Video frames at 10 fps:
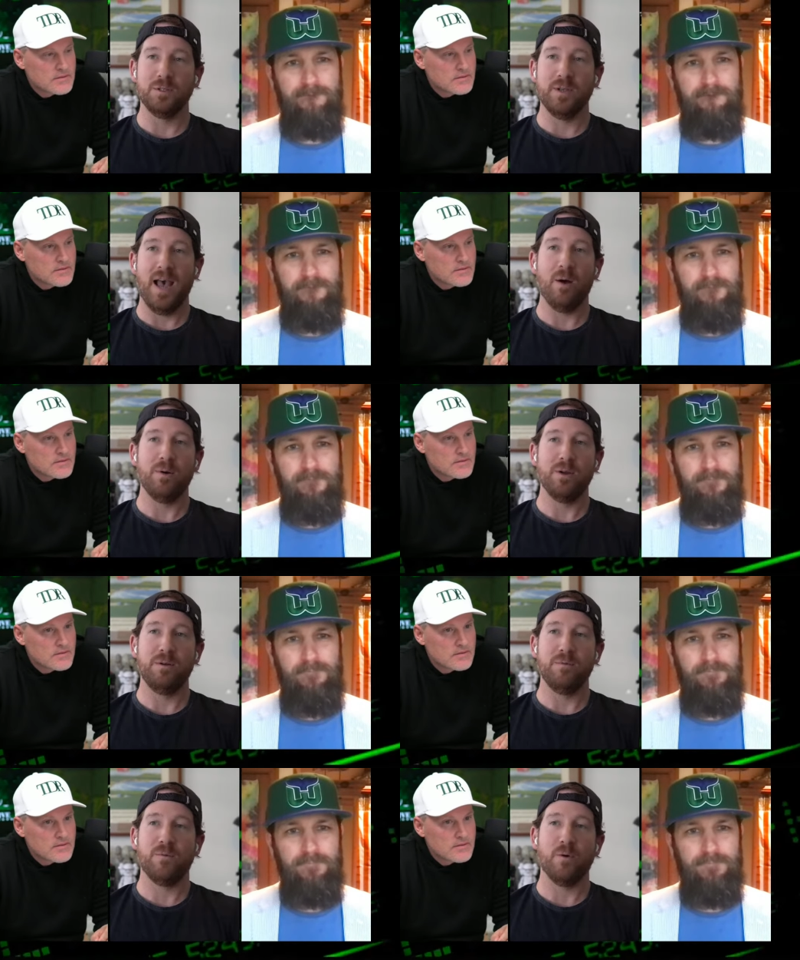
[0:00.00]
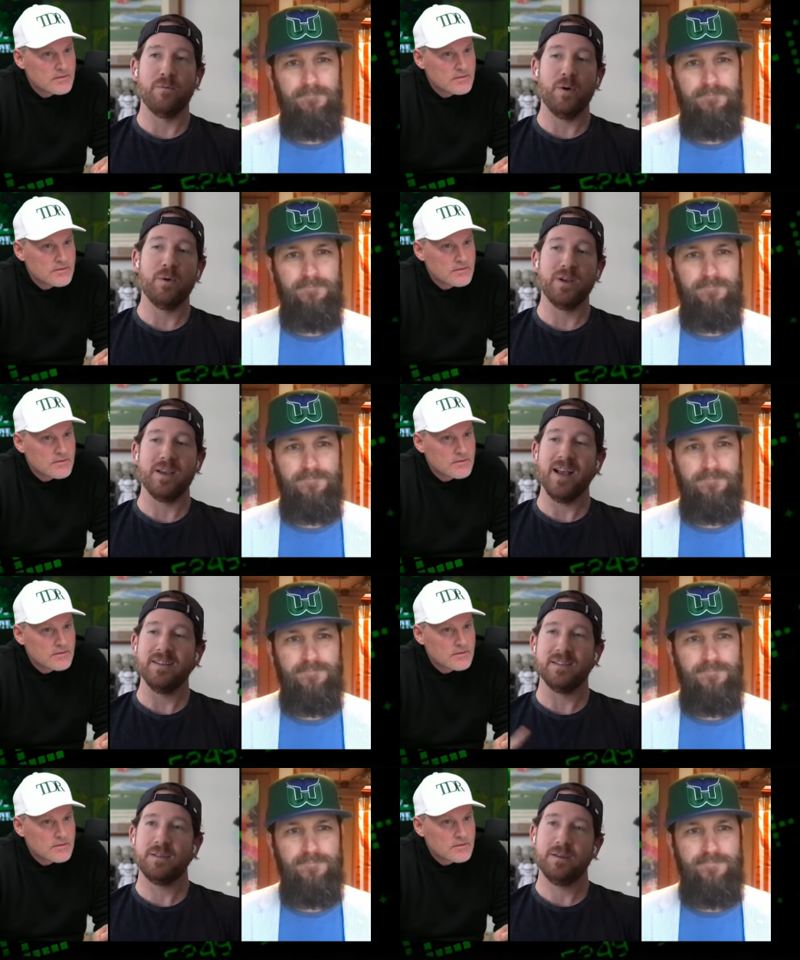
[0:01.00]
Speaker 1: outed for voting
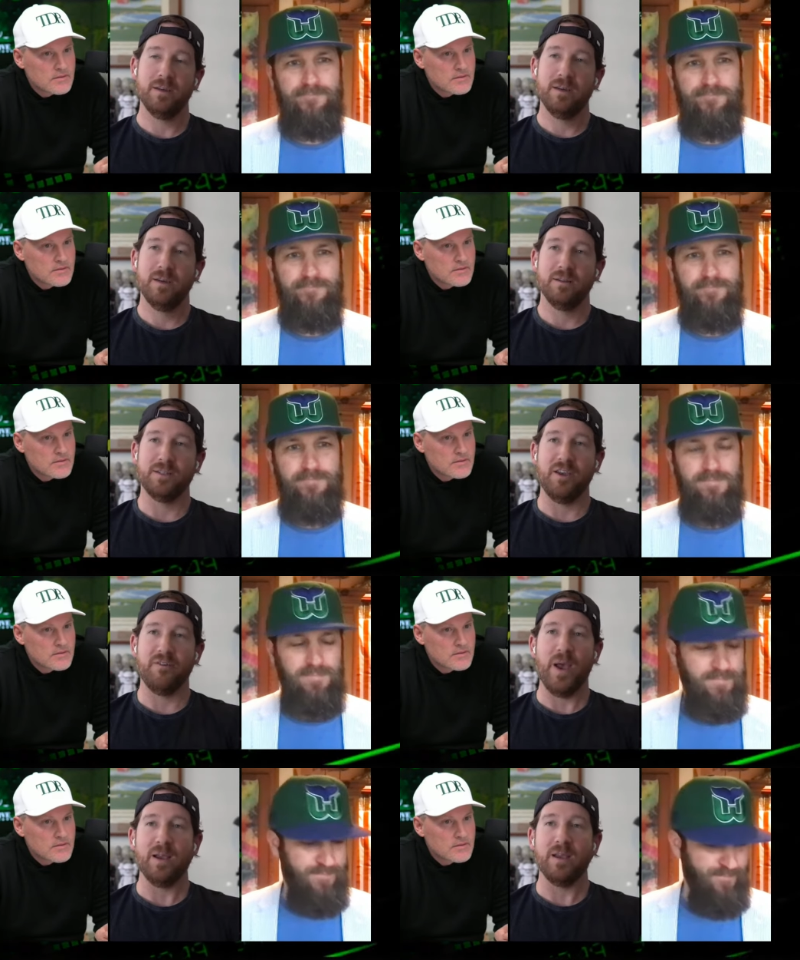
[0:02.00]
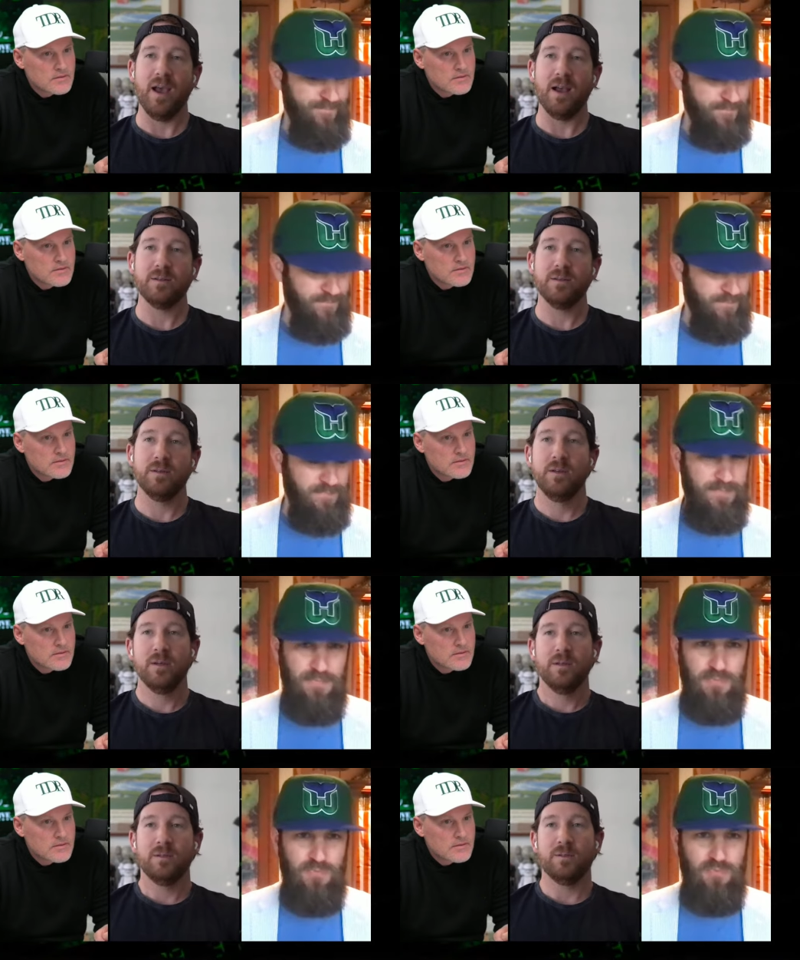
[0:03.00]
against the Safe Banking Act.
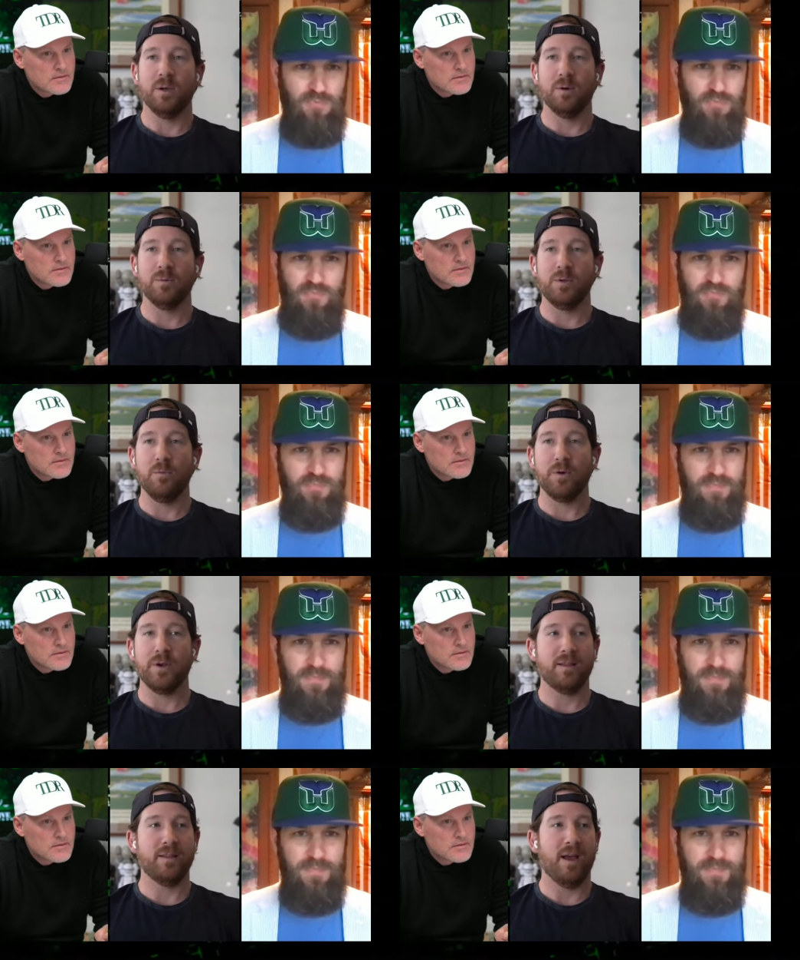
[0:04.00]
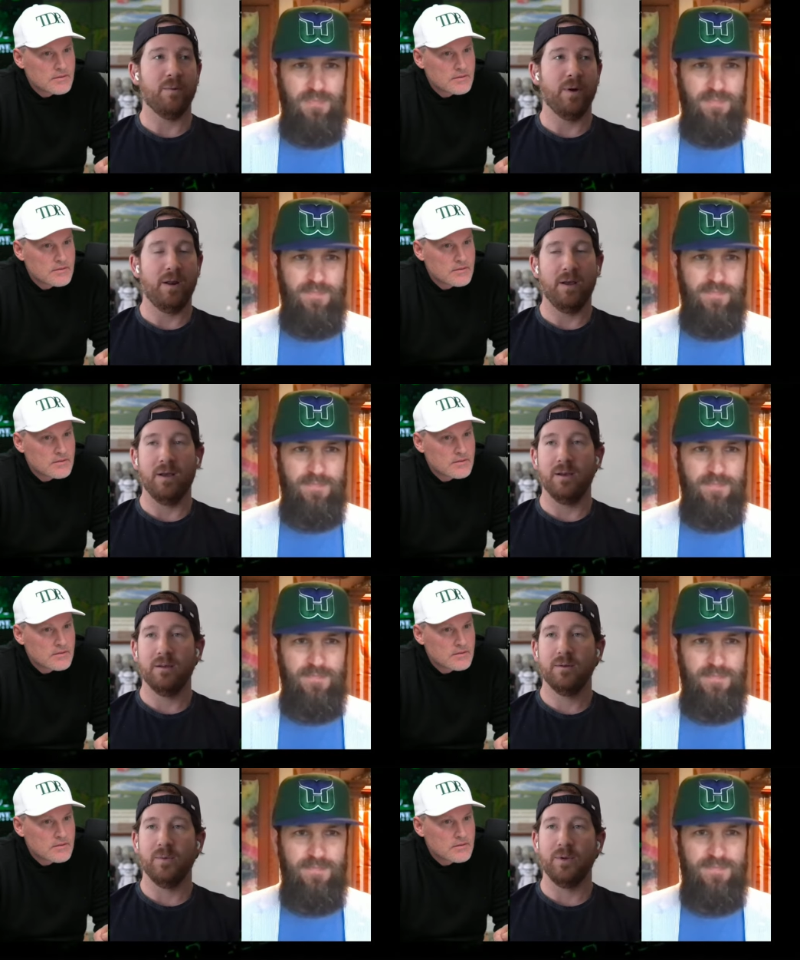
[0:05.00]
So don't forget that when uh,
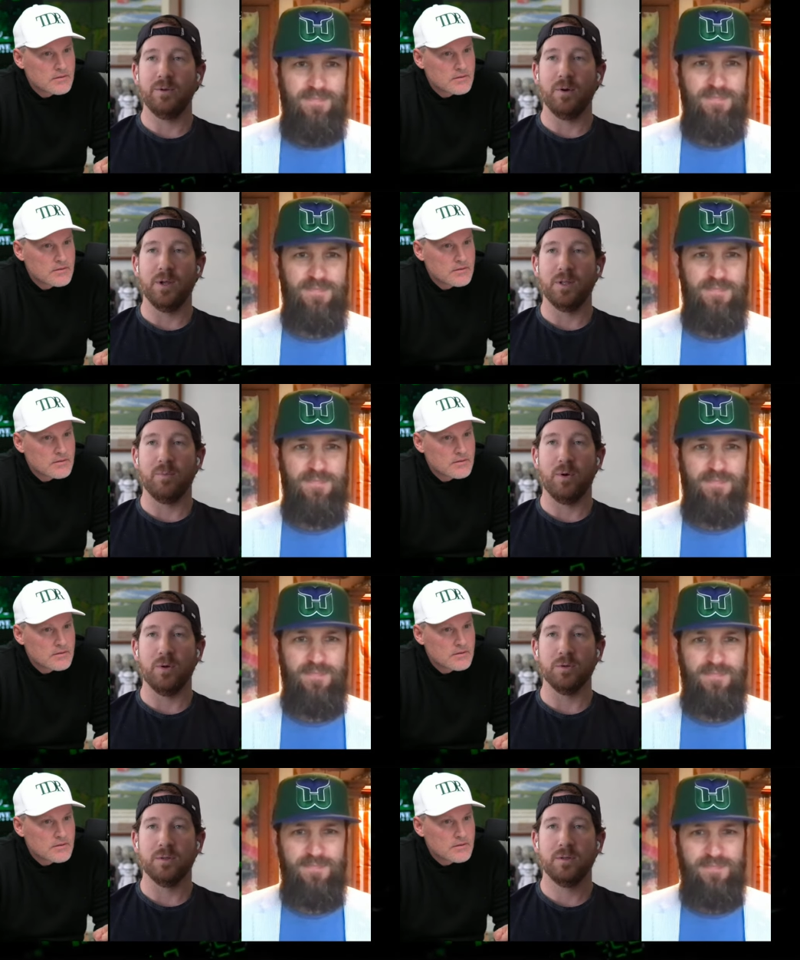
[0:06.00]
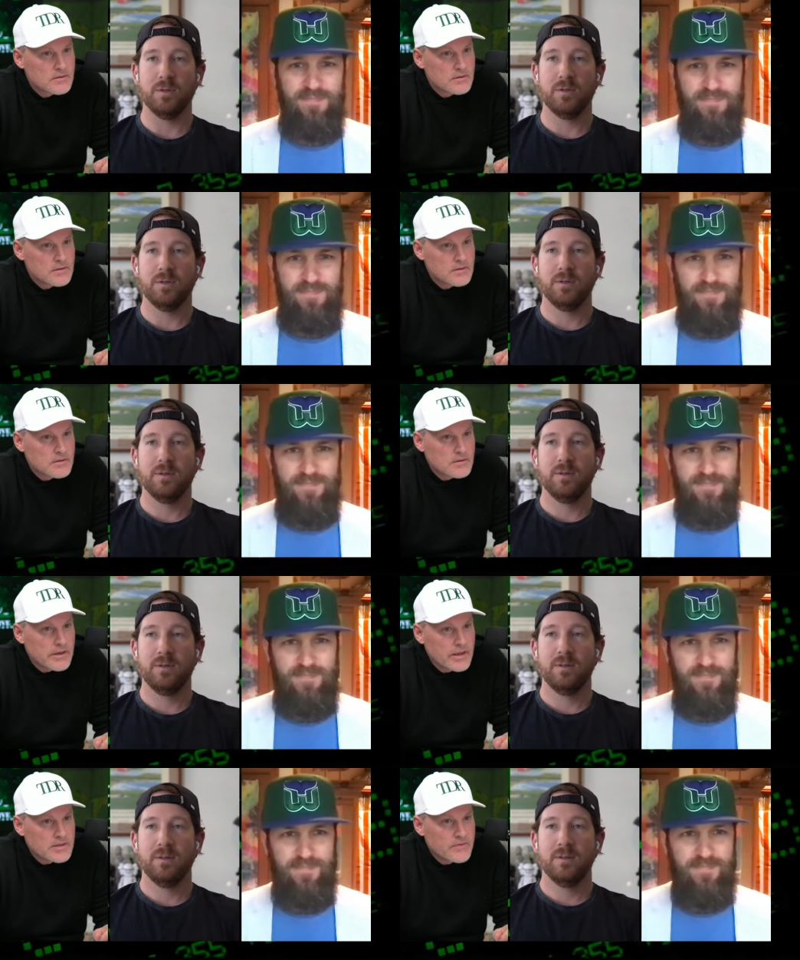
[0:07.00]
when you go
Speaker 2: to hit the polls.
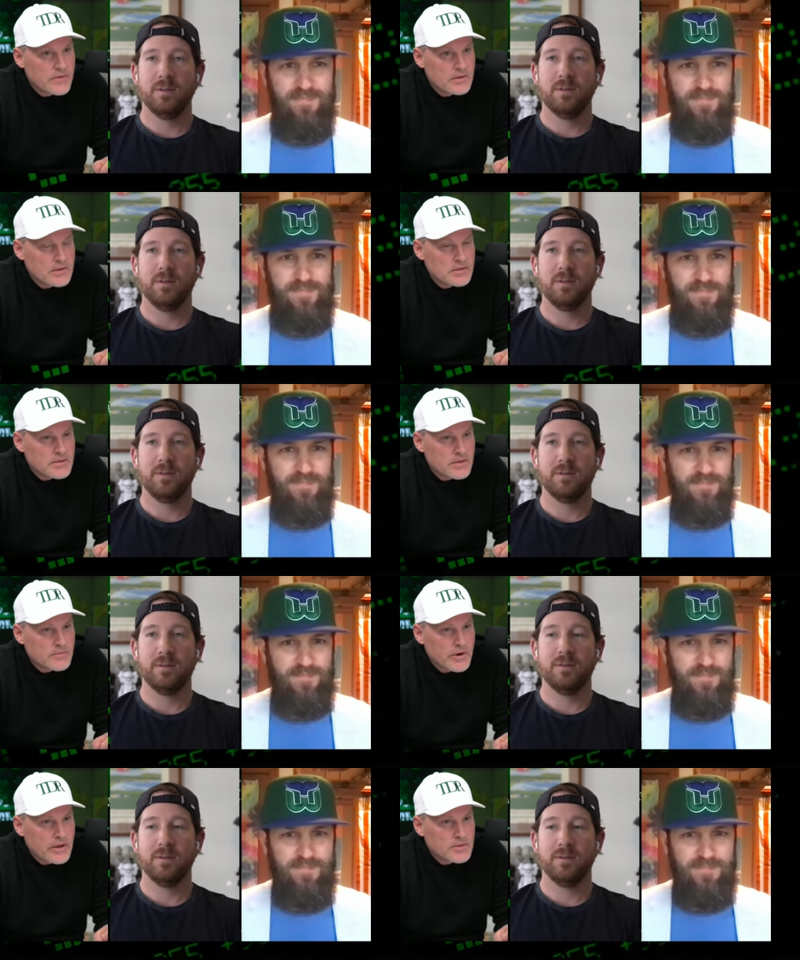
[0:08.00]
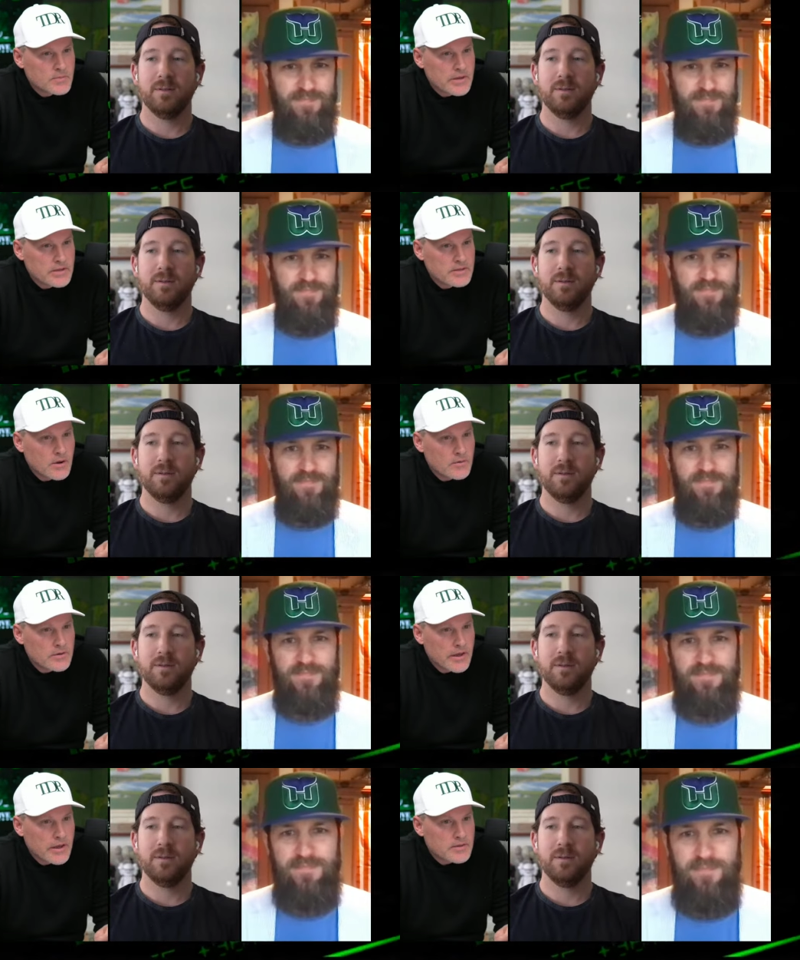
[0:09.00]
Lance Finlinson writes, "Please don't
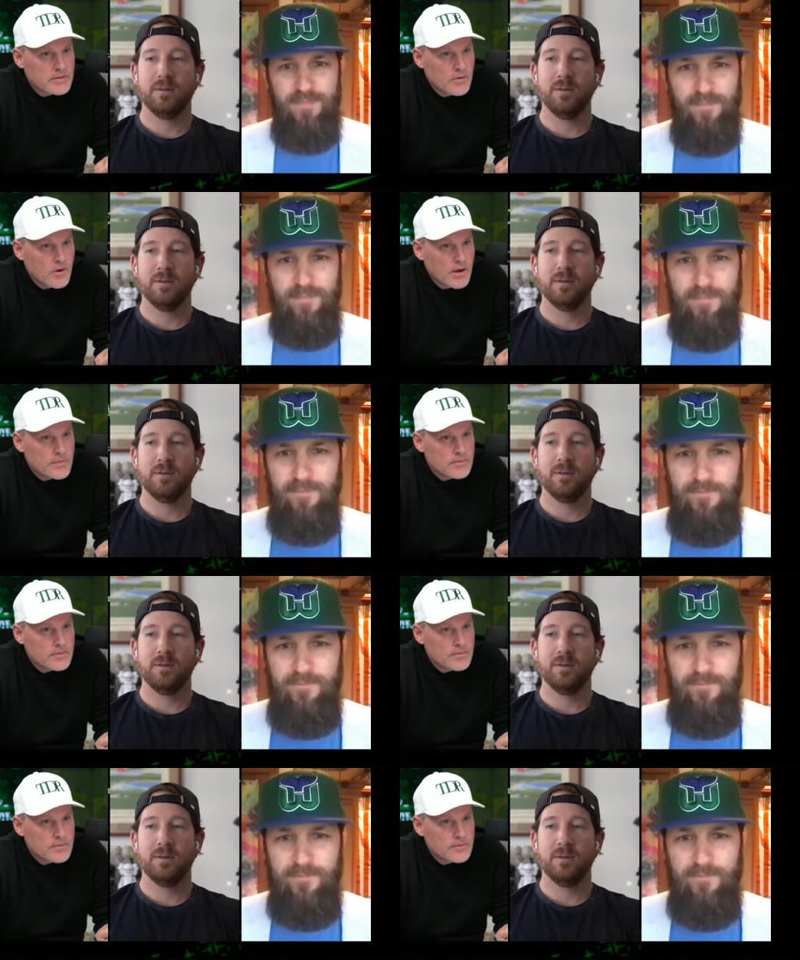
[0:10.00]
dance, Guap.